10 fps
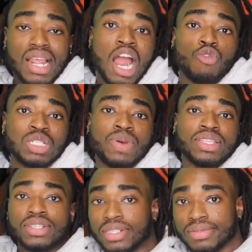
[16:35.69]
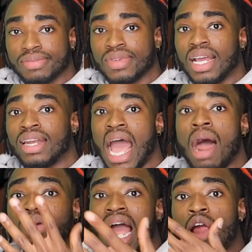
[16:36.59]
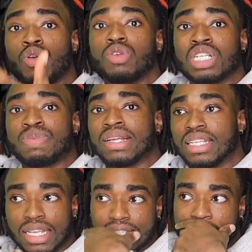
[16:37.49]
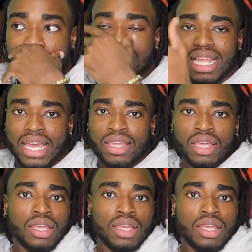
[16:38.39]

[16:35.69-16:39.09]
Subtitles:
I respected it. Now I really respect it because like it's like,